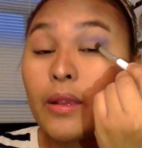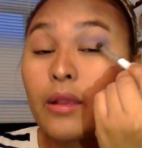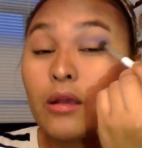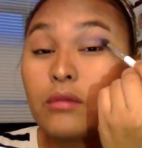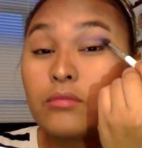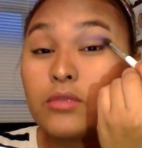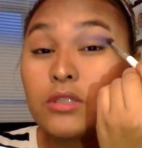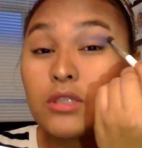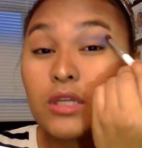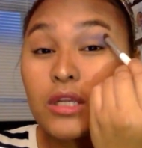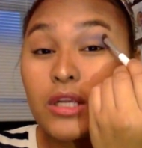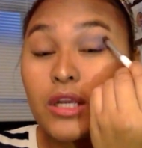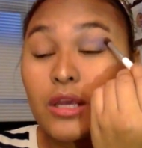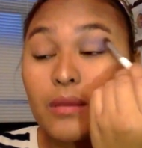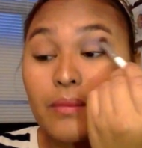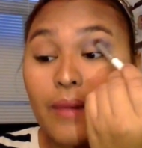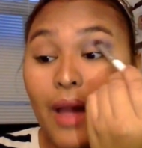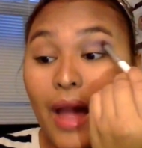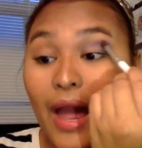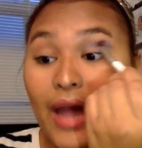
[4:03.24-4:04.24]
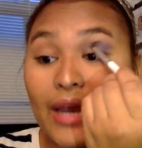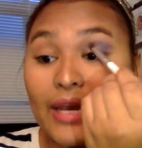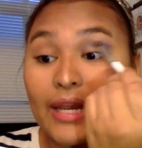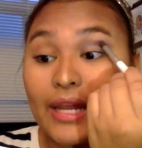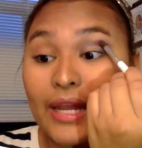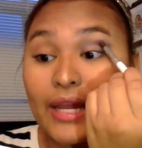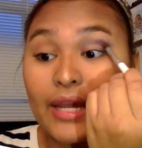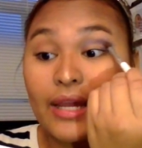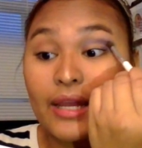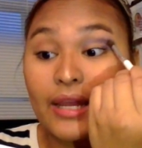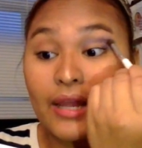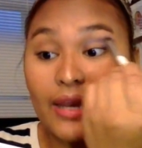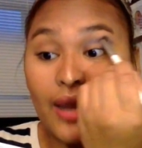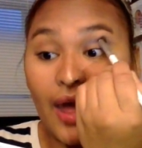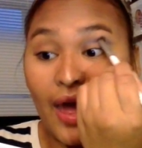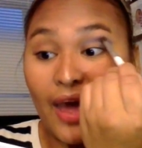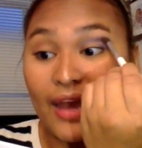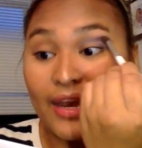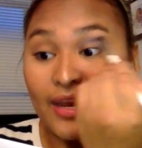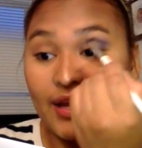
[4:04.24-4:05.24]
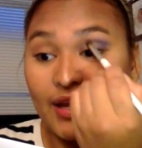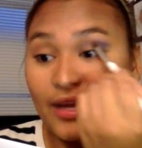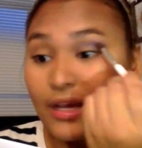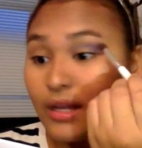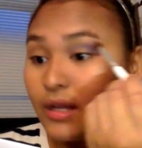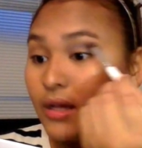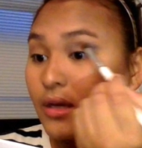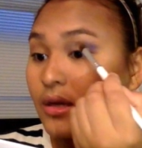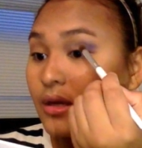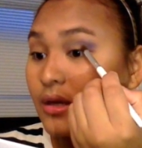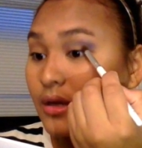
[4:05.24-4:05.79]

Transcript: So I'm just gonna keep adding and adding.